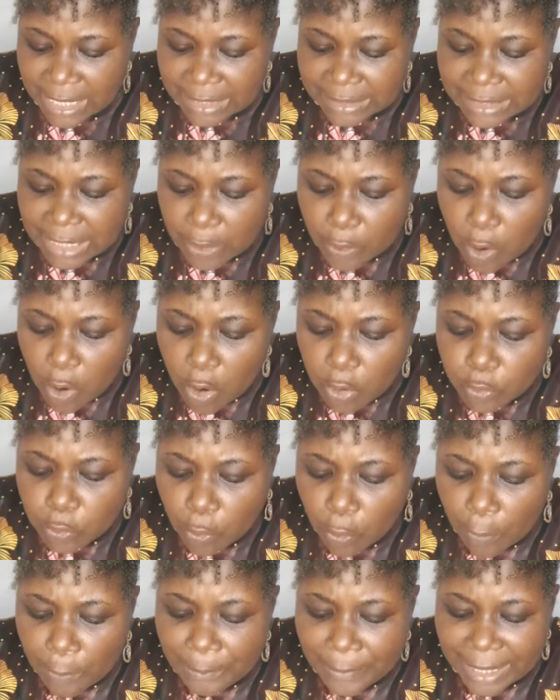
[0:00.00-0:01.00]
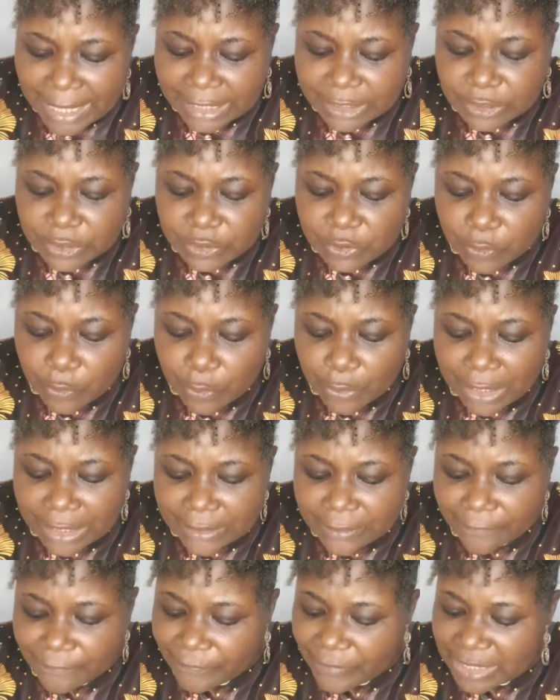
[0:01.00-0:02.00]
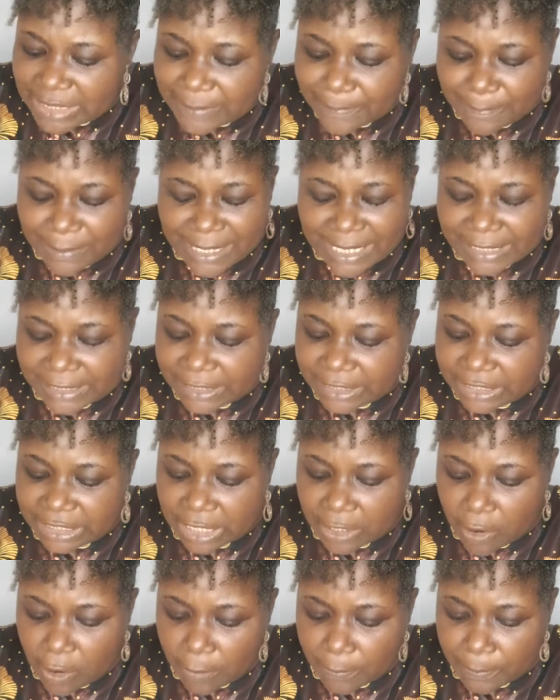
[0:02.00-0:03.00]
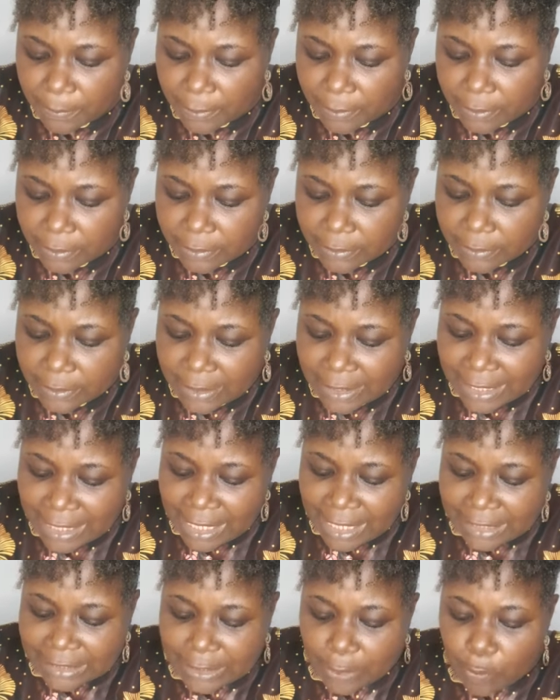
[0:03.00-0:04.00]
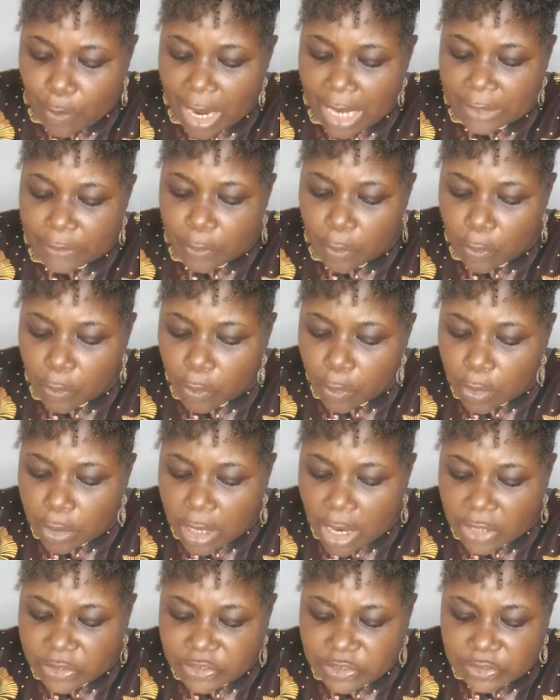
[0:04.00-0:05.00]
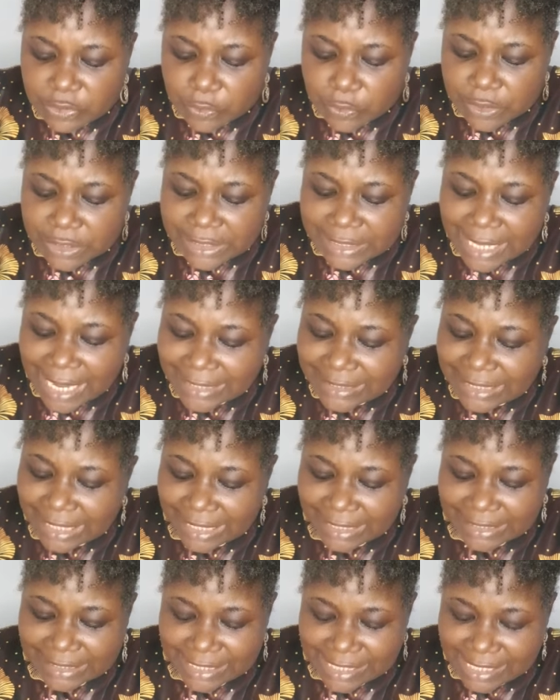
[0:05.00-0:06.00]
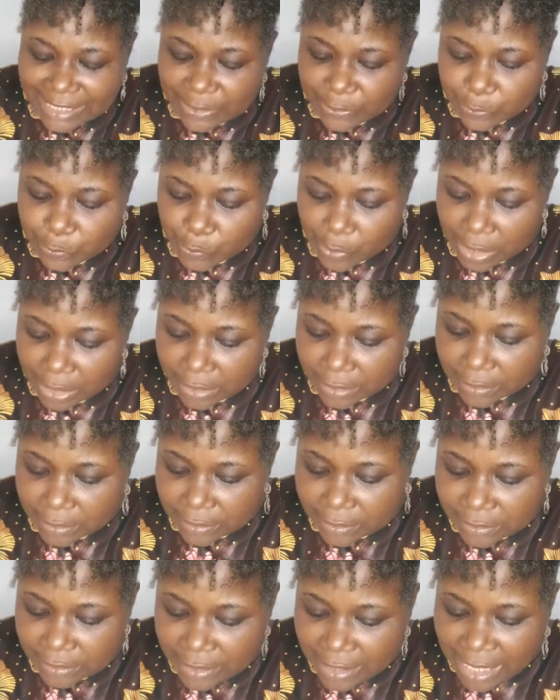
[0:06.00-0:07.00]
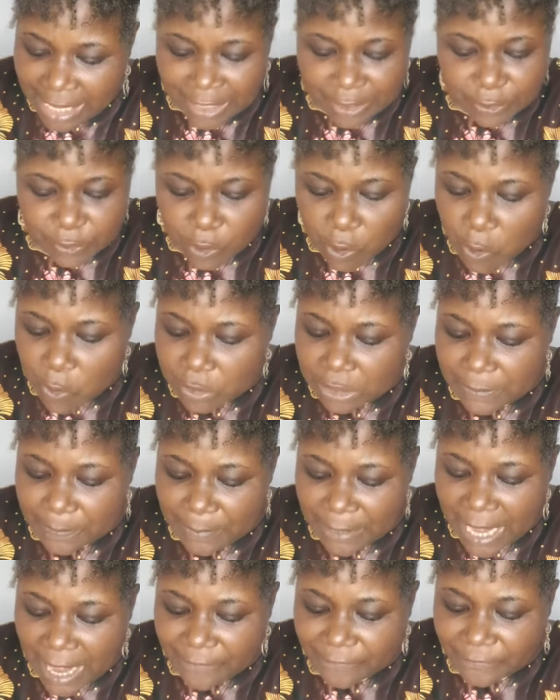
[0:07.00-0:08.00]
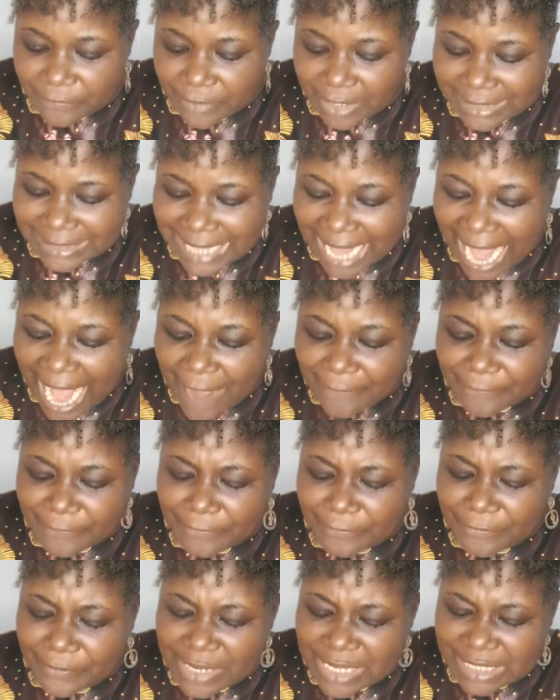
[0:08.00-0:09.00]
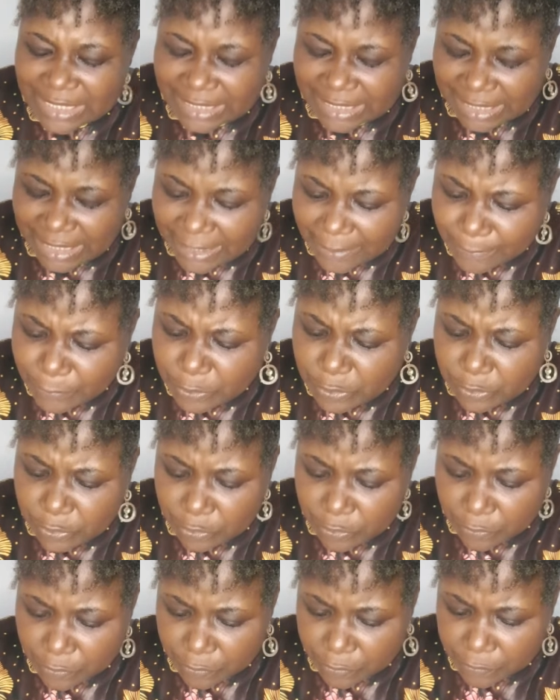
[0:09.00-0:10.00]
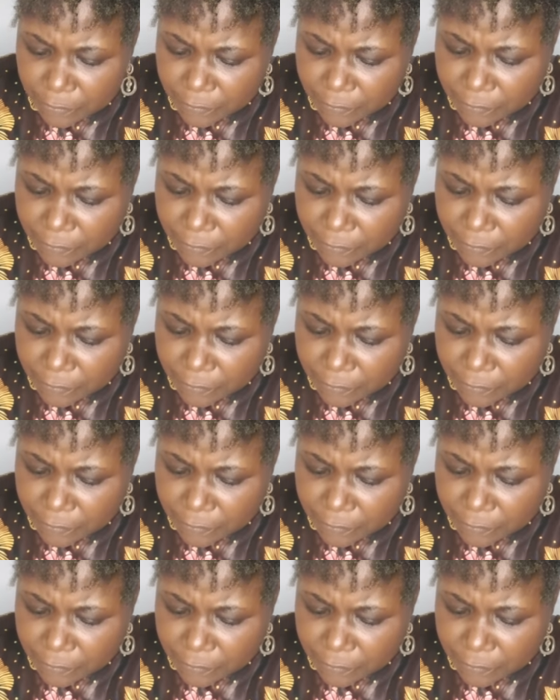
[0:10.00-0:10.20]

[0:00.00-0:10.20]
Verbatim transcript: The God who made you in the first place, Jacob. The one who got you started, Israel. Don't be afraid. I've redeemed you.